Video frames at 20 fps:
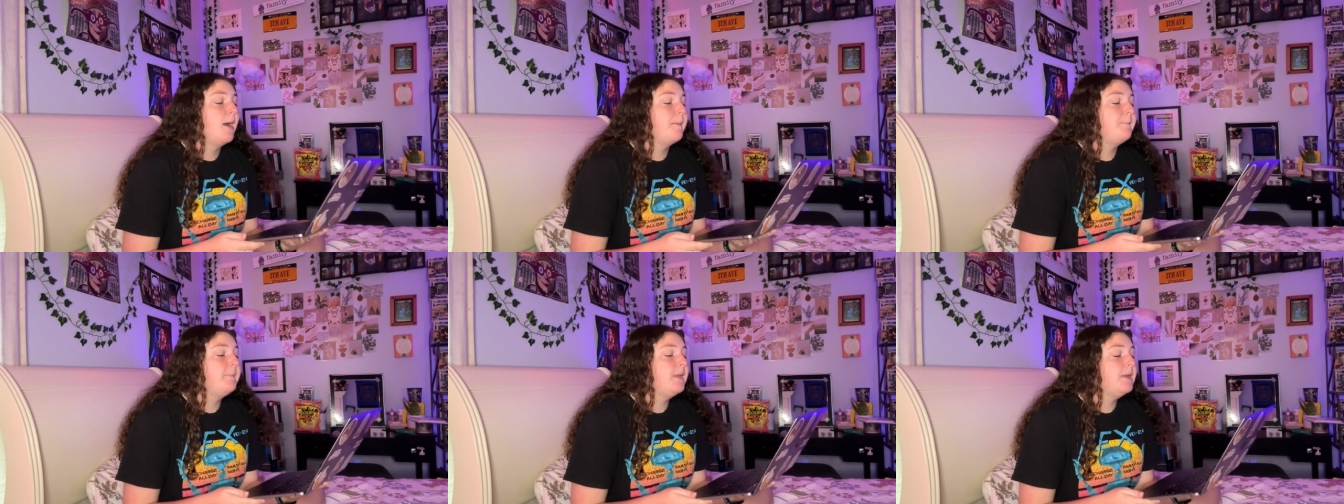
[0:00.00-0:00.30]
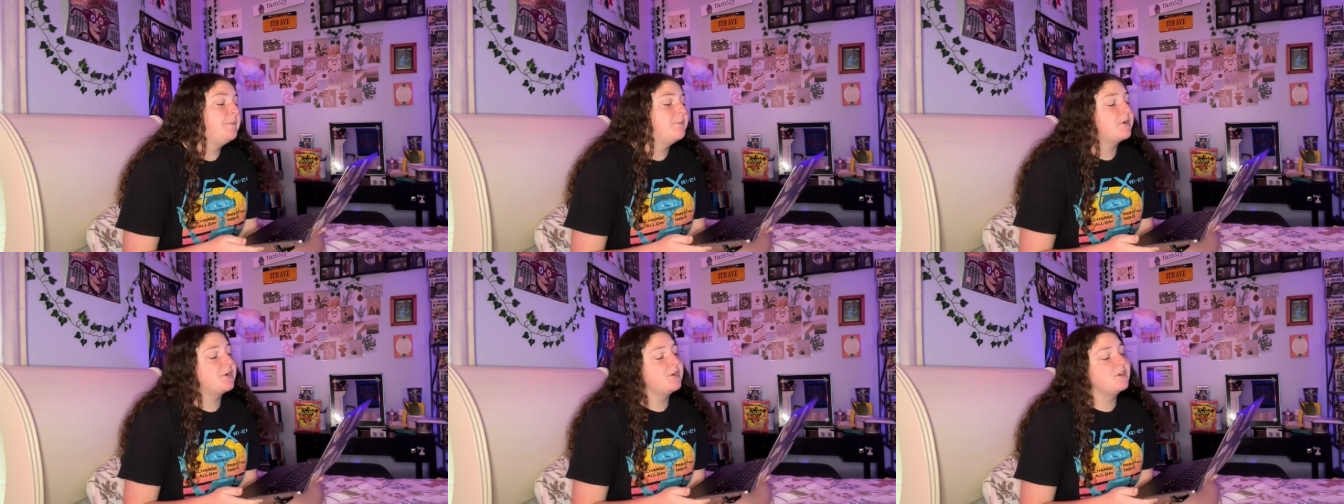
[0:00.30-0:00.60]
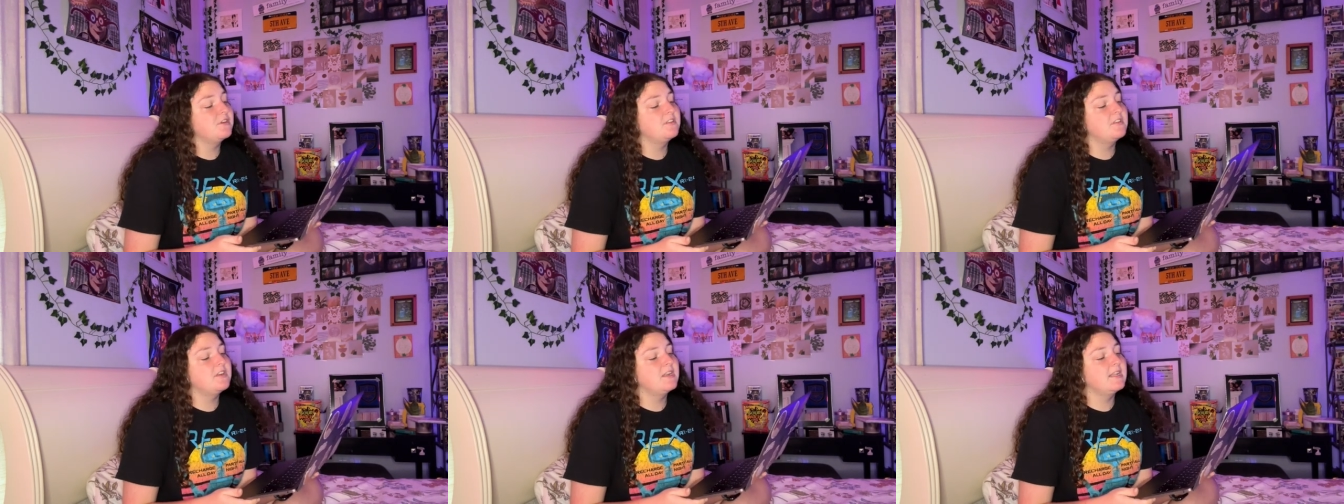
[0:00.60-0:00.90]
Me
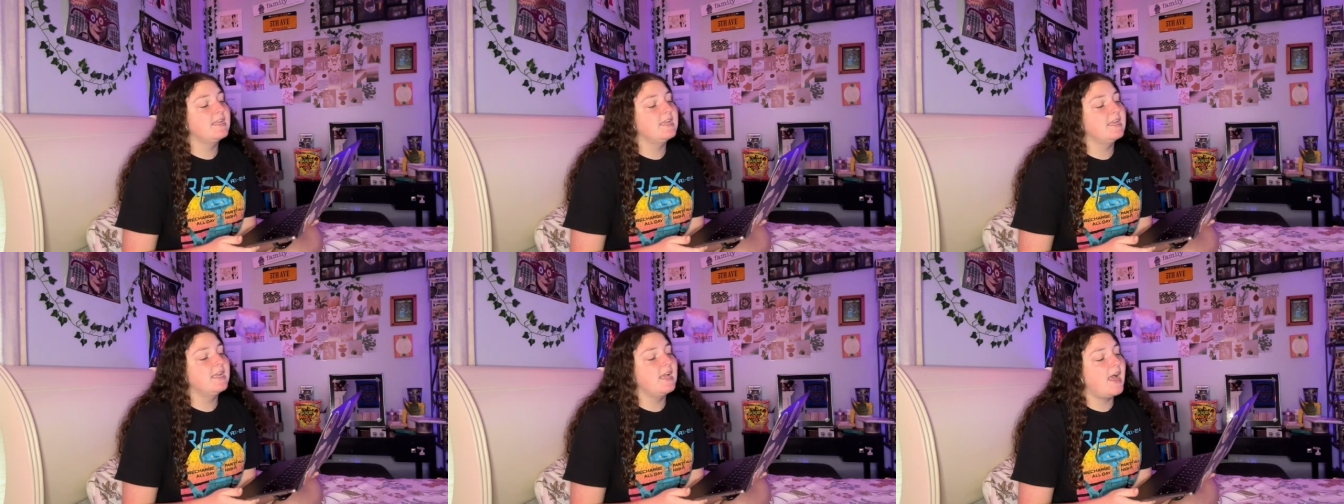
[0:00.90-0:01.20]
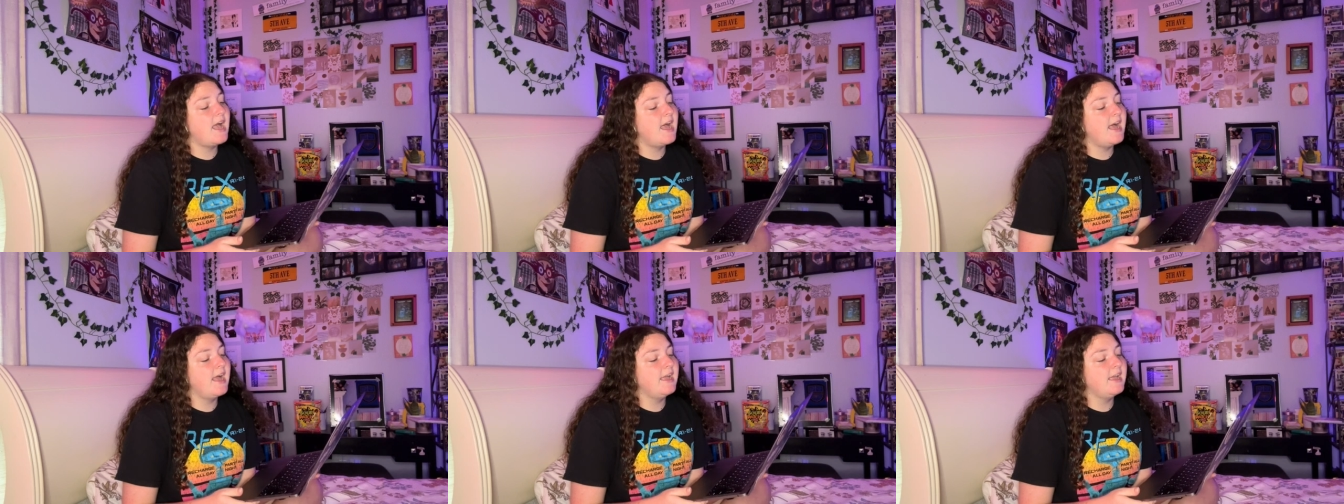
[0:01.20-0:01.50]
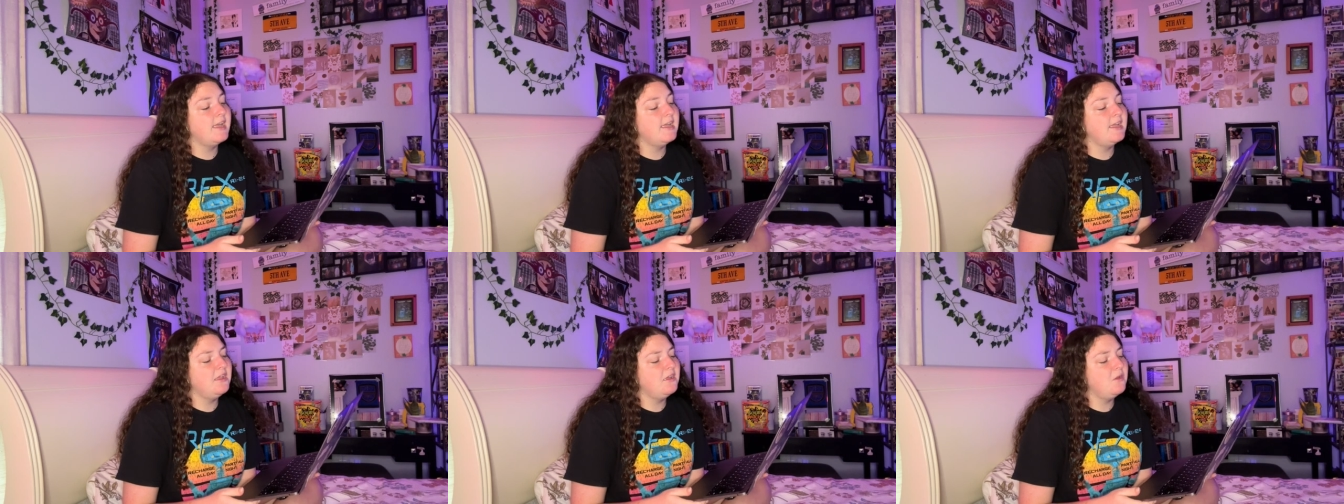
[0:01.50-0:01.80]
personally,
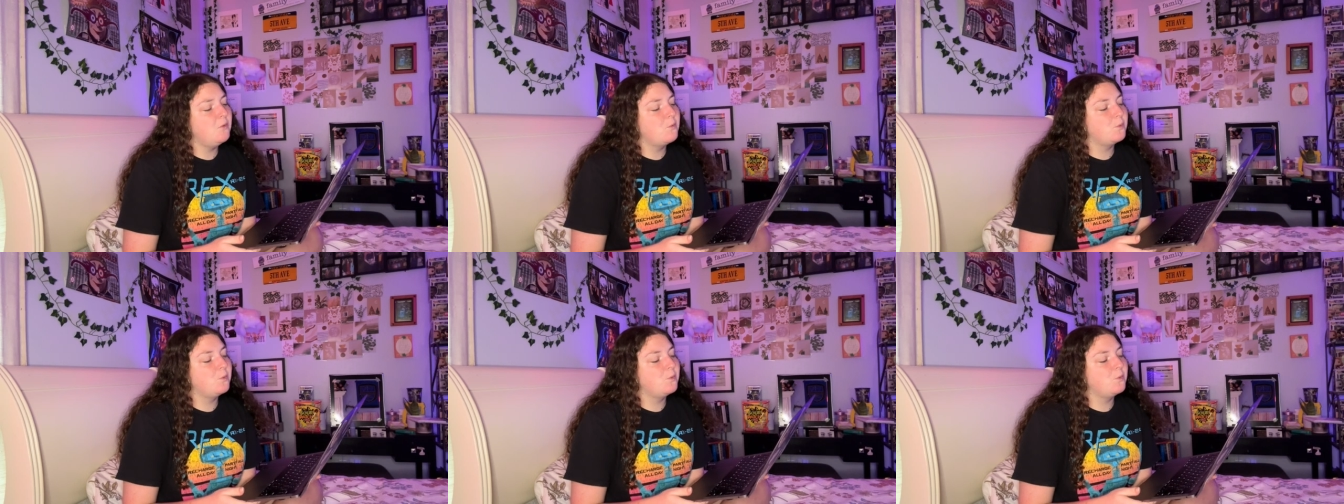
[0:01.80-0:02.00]
I